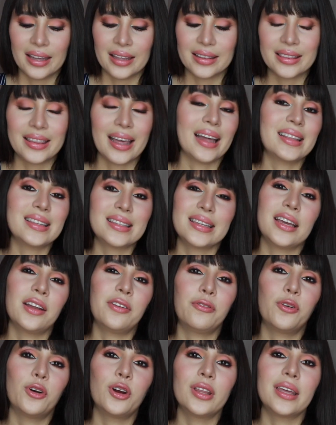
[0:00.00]
That's
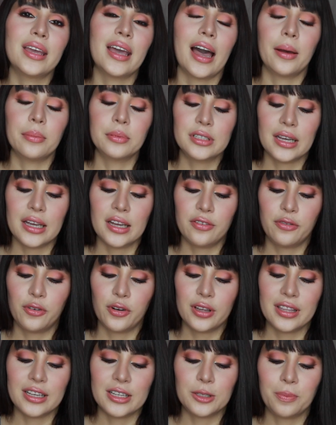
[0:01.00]
it for the update
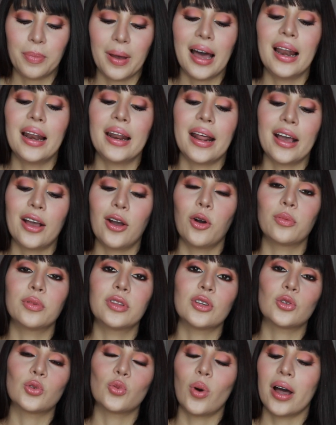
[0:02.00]
for this palette. I hope
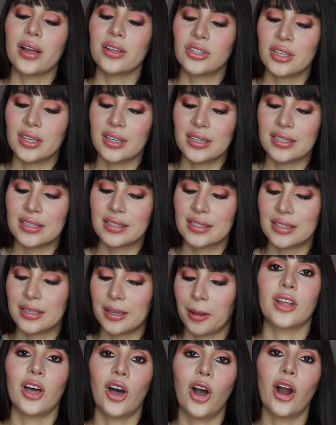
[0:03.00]
the swatches
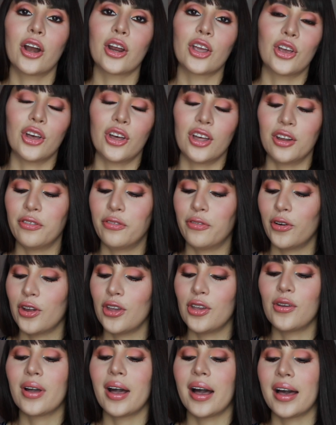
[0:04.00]
are good for
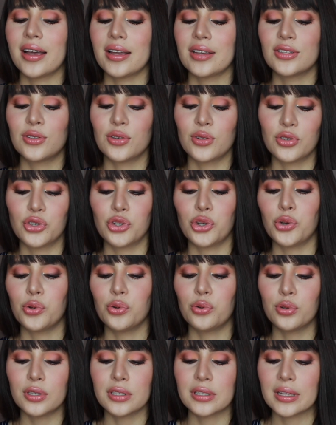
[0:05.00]
you guys to
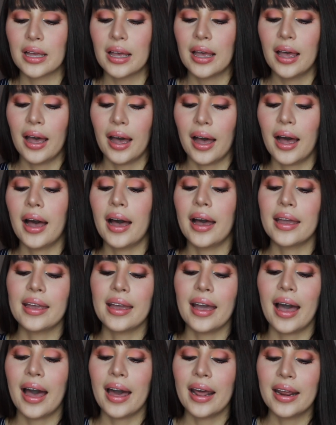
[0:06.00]
choose.
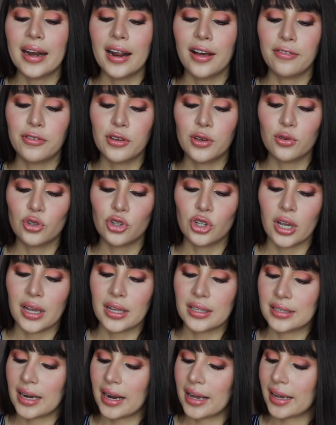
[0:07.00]
I added a few
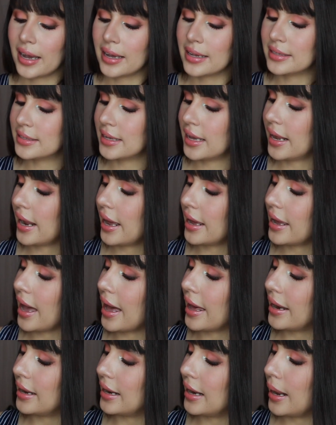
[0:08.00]
shades. Like I said, I
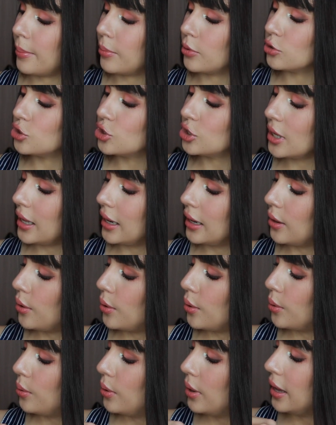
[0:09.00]
added
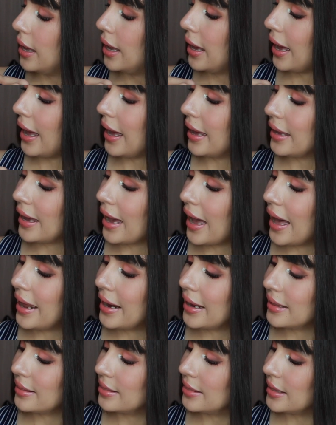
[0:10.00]
Limoncello. I
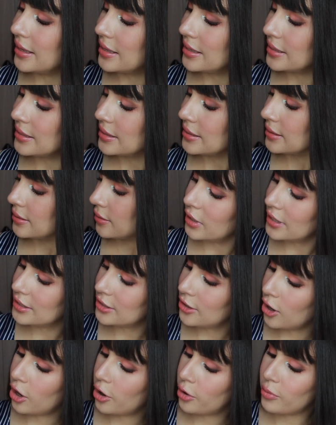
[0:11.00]
added this, this
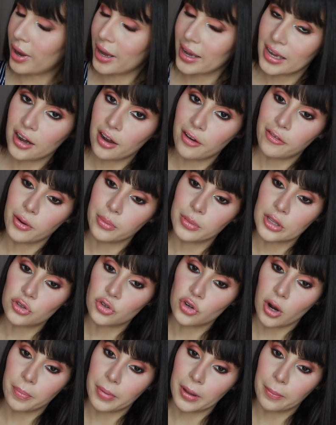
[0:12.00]
color right here from the
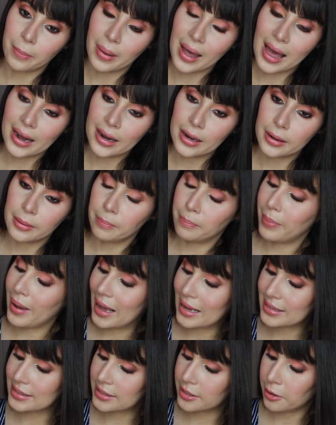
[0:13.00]
Tropic palette,
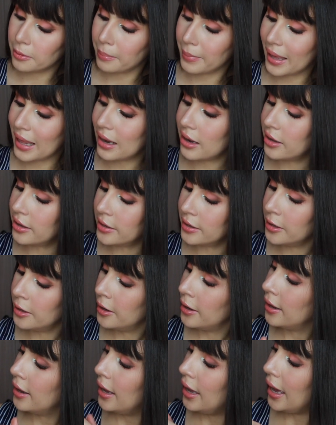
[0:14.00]
Pastel Melon.
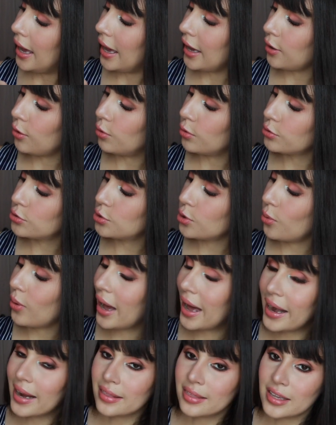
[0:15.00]
I also
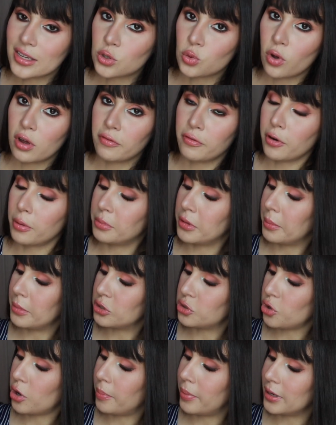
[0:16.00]
added this one from the
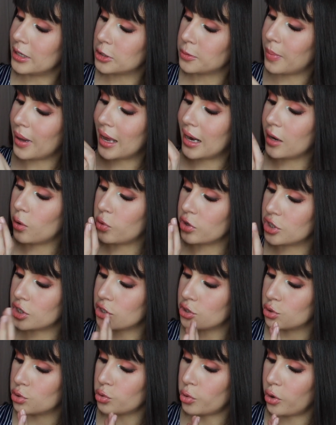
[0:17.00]
Metropolis palette, which
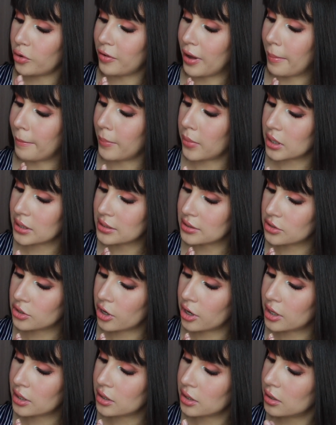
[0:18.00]
is sort of a
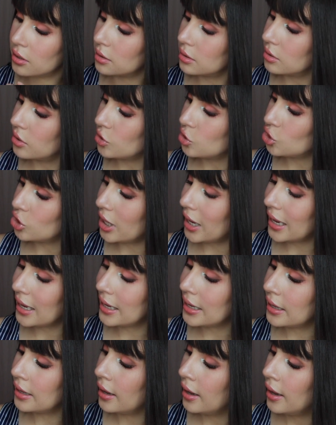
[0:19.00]
mustard
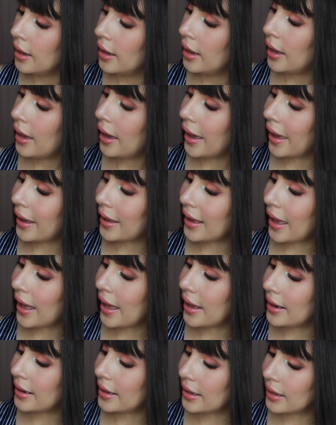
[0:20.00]
shade. I
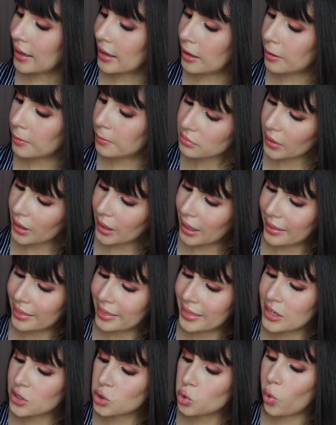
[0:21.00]
added
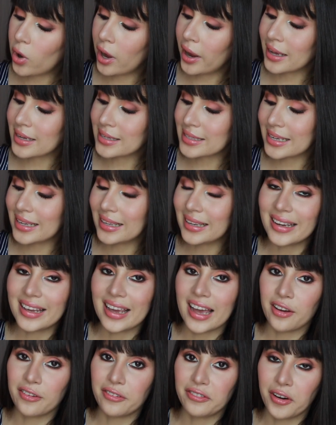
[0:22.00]
this one,
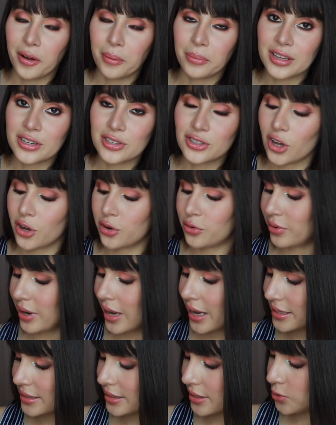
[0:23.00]
Acelia, from the
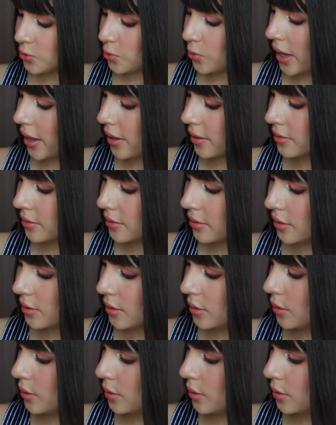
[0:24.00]
Sunrise as well.